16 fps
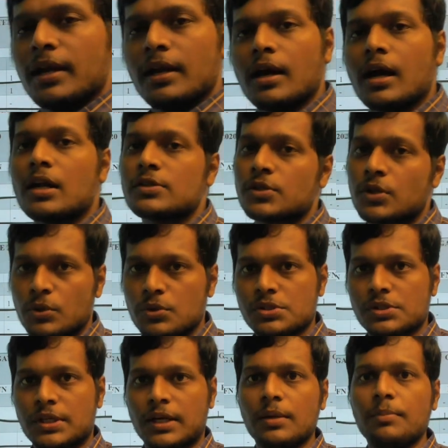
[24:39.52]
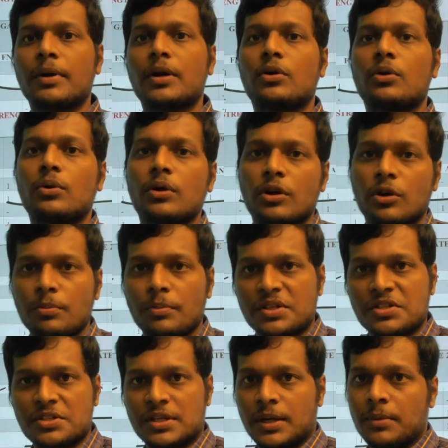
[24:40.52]
also you study but don't give
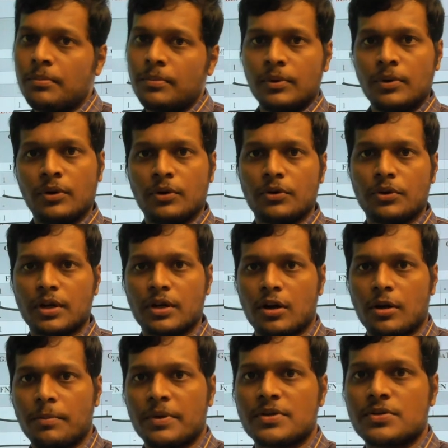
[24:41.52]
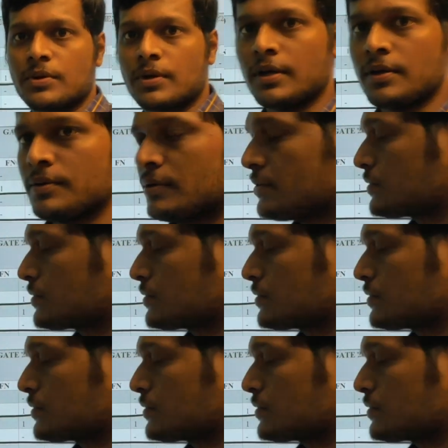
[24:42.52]
much time to the topics okay so